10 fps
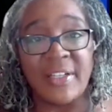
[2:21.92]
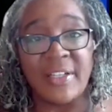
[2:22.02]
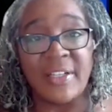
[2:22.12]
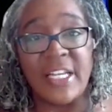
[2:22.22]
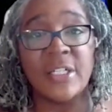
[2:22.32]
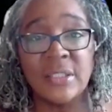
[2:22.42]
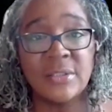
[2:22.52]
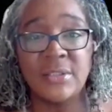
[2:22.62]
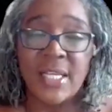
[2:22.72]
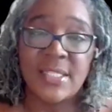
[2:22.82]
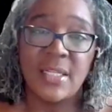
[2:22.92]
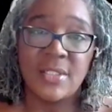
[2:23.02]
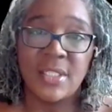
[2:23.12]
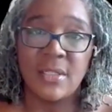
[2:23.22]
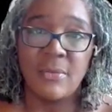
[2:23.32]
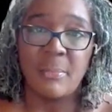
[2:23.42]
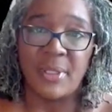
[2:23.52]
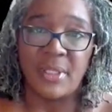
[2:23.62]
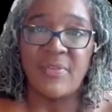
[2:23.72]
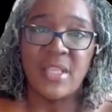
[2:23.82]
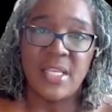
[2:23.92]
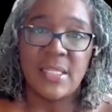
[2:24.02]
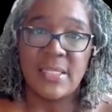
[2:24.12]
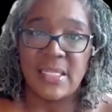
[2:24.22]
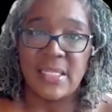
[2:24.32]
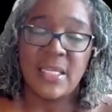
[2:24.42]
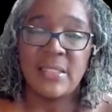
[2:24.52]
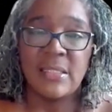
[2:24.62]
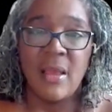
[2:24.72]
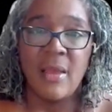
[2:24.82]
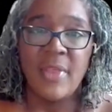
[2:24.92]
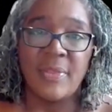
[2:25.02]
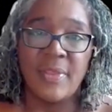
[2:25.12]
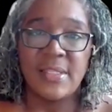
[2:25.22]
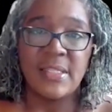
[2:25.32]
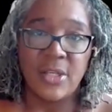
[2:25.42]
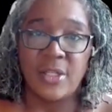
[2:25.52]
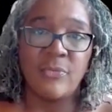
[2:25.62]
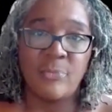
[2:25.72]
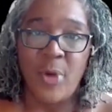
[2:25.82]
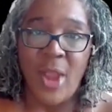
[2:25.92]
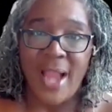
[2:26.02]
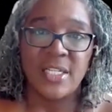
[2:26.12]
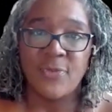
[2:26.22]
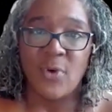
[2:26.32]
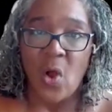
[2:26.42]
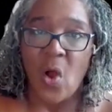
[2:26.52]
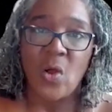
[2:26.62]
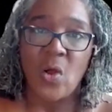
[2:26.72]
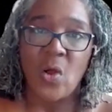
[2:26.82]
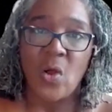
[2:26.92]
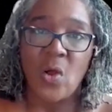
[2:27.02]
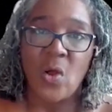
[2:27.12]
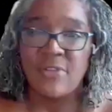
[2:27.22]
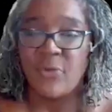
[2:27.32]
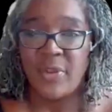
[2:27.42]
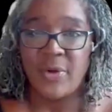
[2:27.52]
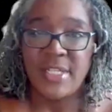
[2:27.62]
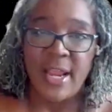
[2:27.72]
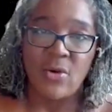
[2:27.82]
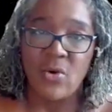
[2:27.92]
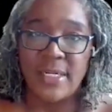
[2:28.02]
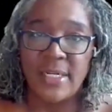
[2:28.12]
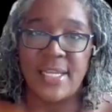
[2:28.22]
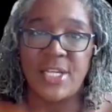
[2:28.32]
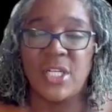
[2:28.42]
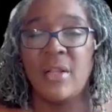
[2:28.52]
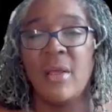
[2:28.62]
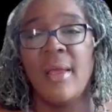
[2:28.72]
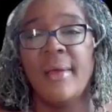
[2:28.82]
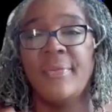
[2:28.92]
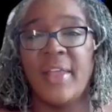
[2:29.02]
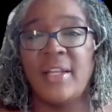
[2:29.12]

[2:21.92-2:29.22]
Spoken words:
If a leader doesn't believe in this and see this, that this is good practice for all students and for their entire organization,